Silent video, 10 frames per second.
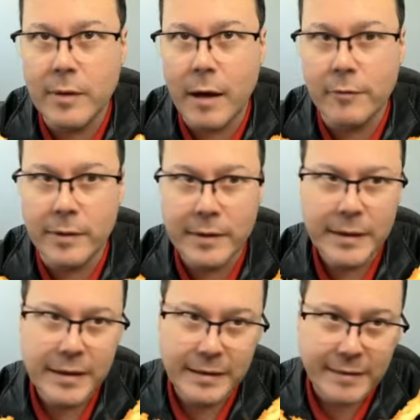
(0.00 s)
counter.
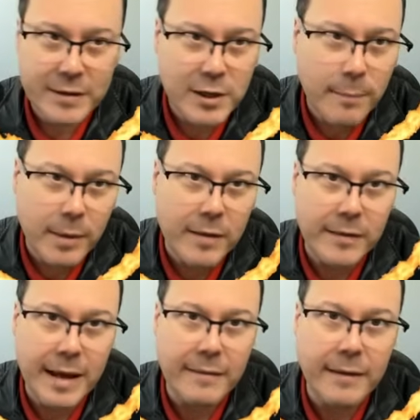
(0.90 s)
It's a tip here
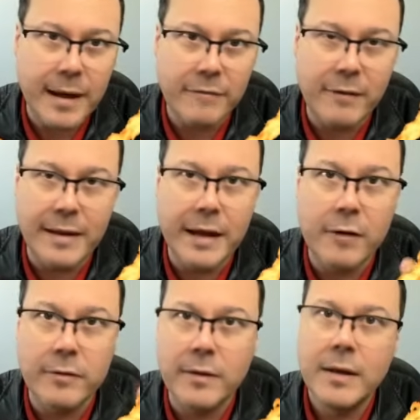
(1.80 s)
that I find
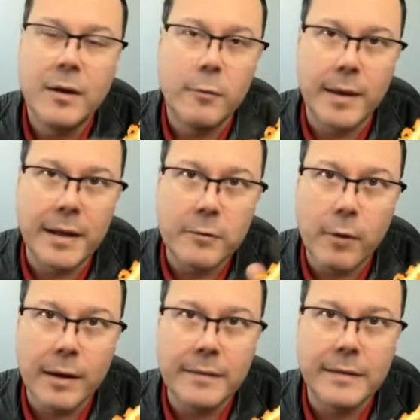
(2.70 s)
out when I
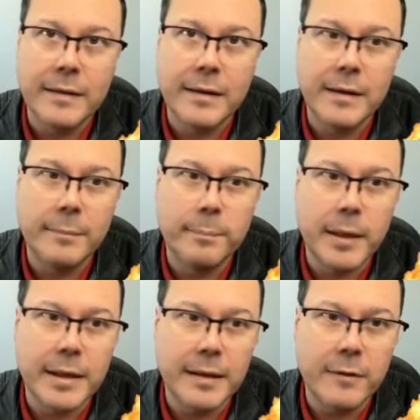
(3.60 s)
was
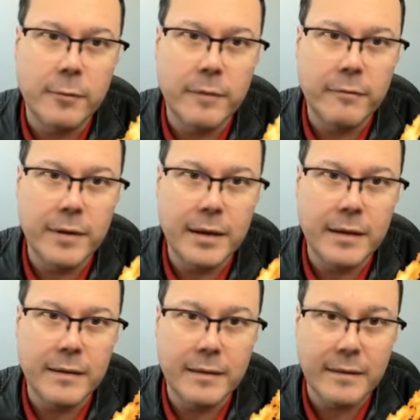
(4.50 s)
playing with
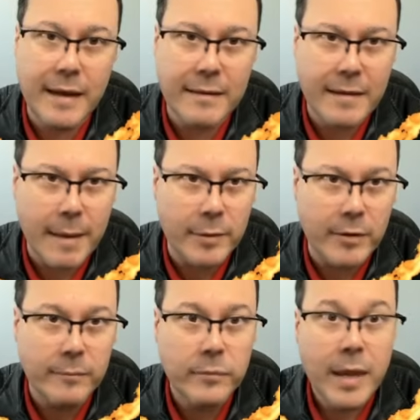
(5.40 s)
the Sunset
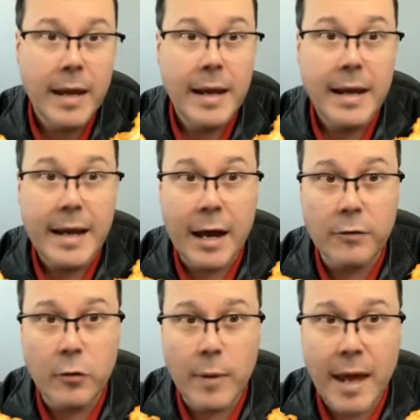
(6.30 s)
Saboteur.
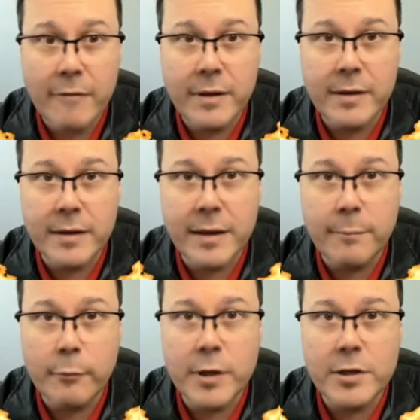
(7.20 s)
Also, we have here the
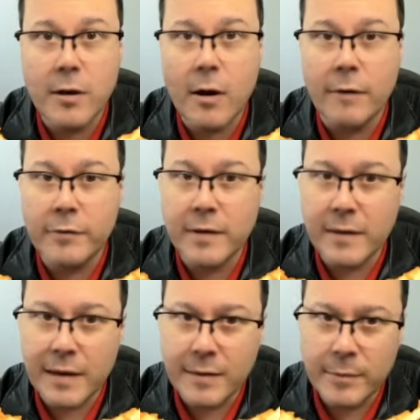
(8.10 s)
Preacher of the
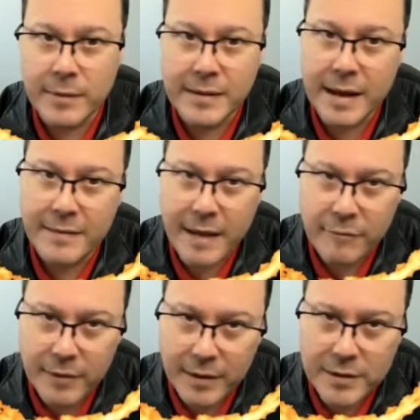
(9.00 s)
Schism. It has
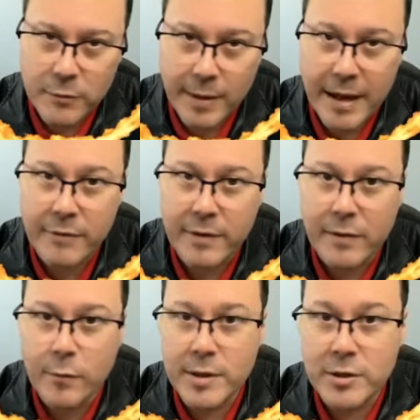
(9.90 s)
Death Touch. Whenever
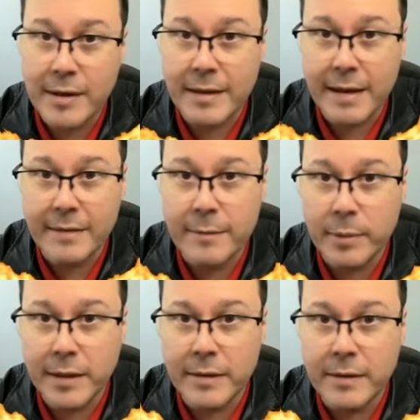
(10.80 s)
this creature attacks the
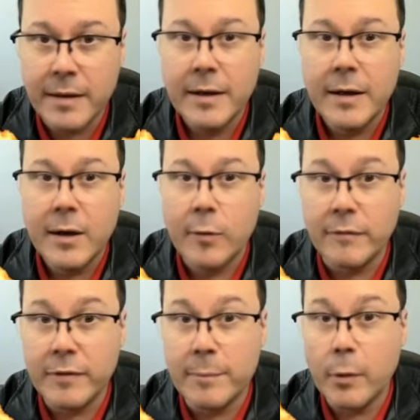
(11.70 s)
player
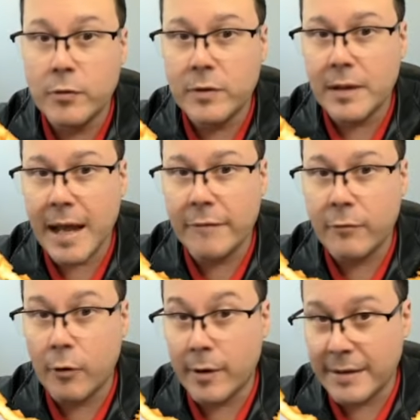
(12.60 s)
with the most life
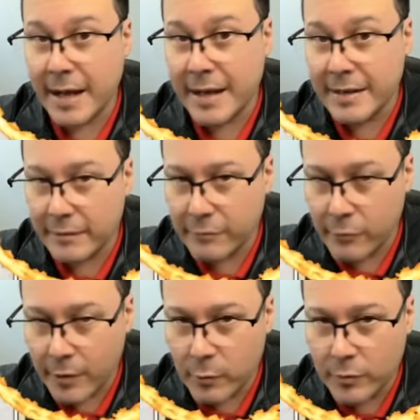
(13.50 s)
or tied
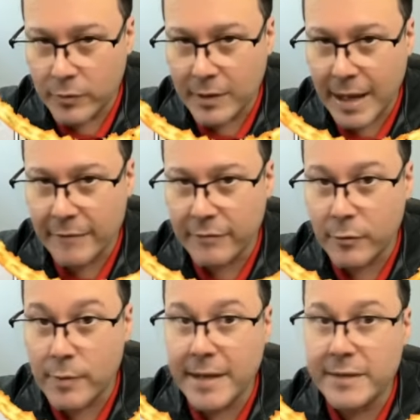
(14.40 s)
for most life,
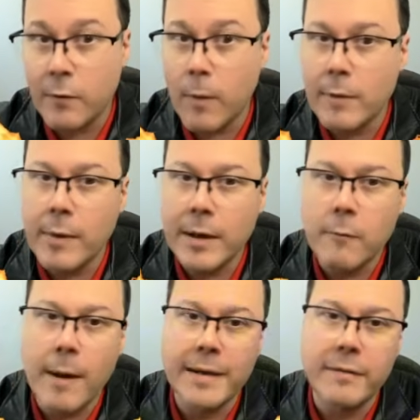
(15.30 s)
create a
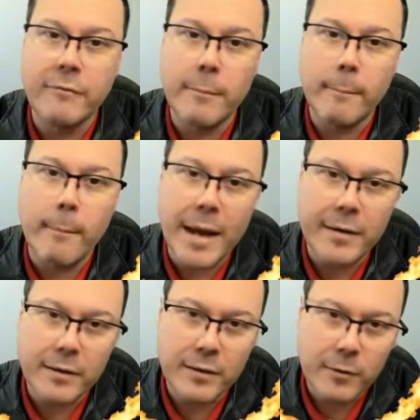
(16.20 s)
1/1 white
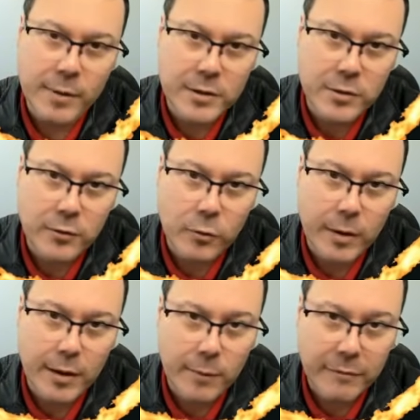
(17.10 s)
vampire creature
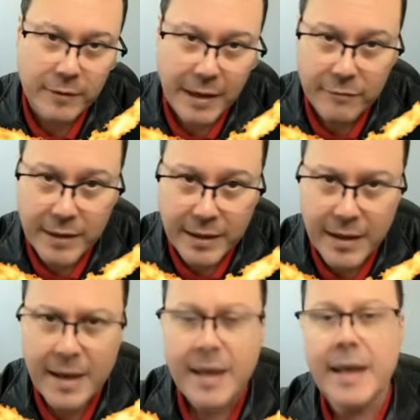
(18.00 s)
token with lifelink.
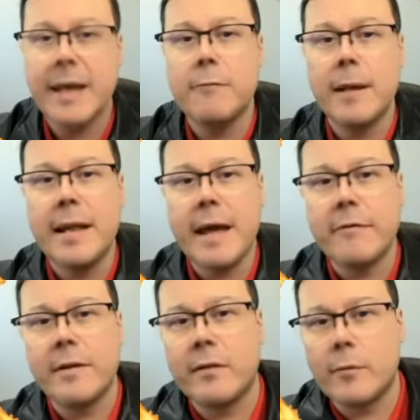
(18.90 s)
And
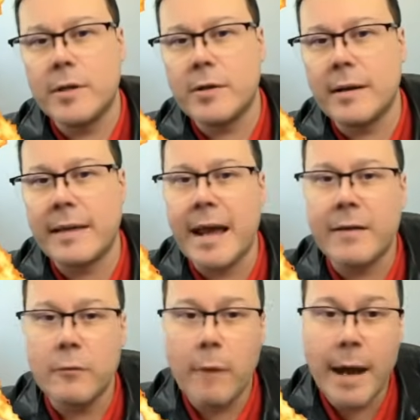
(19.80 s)
whenever this creature
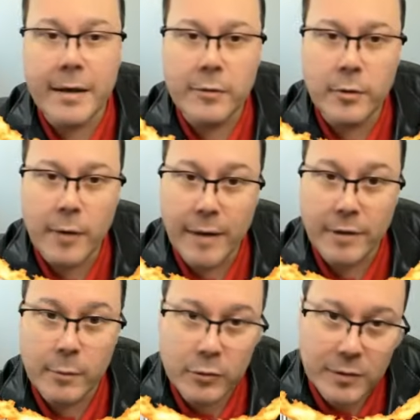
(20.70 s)
attacks while you have
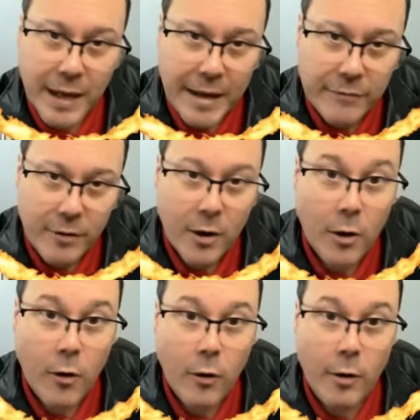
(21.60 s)
the most life,
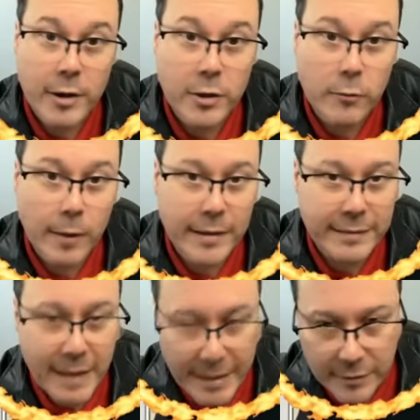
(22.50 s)
or you are
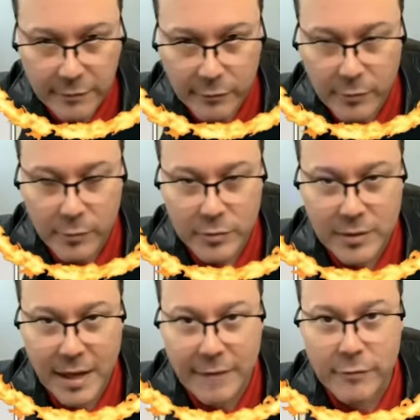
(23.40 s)
tied for most
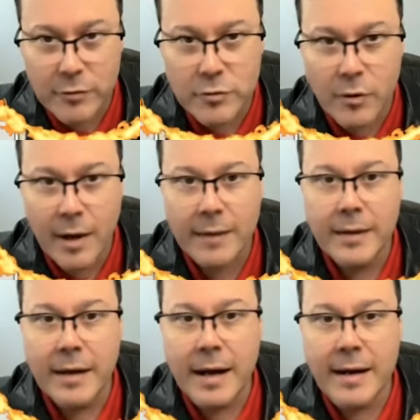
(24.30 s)
life, you draw
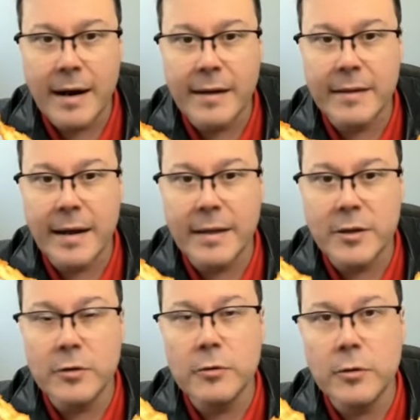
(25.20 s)
a card
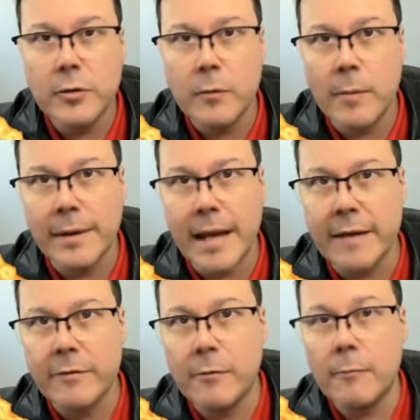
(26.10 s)
and you lose 1
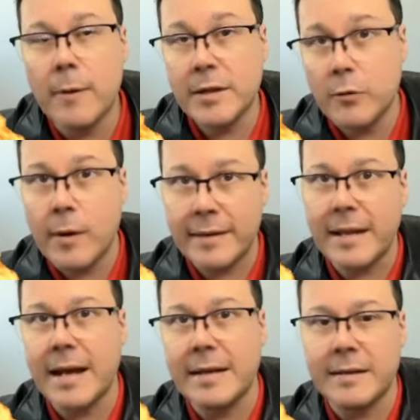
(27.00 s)
life. When you are
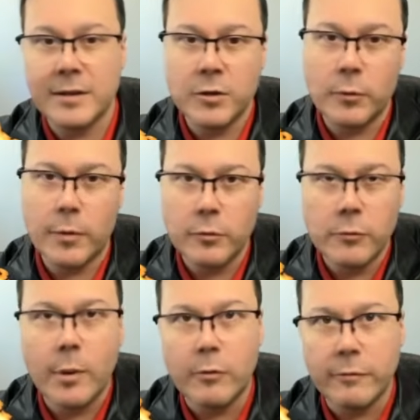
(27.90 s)
tied, you will
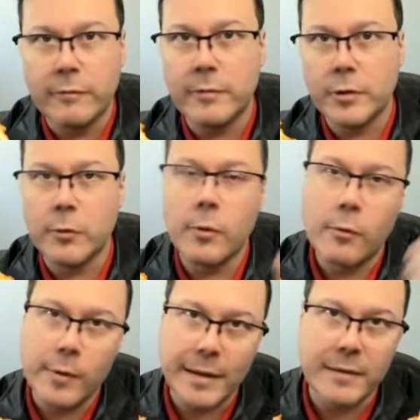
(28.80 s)
do both. You will
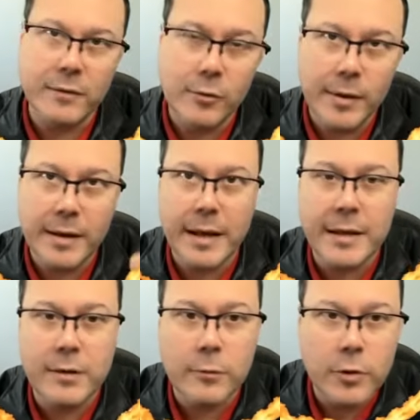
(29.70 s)
create the token
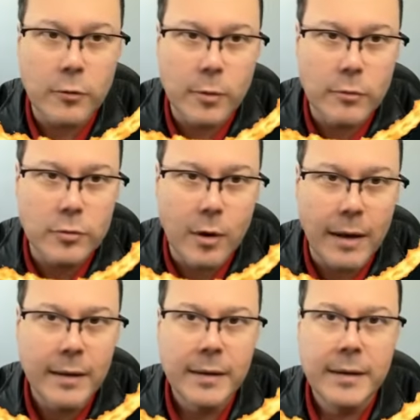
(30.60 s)
and you will draw
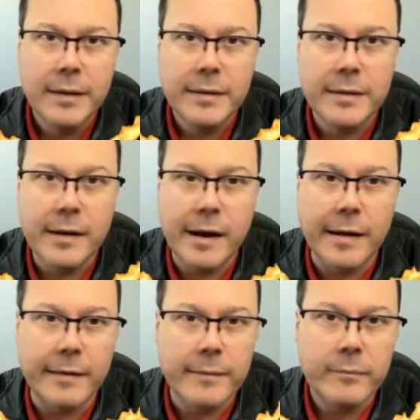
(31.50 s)
the card.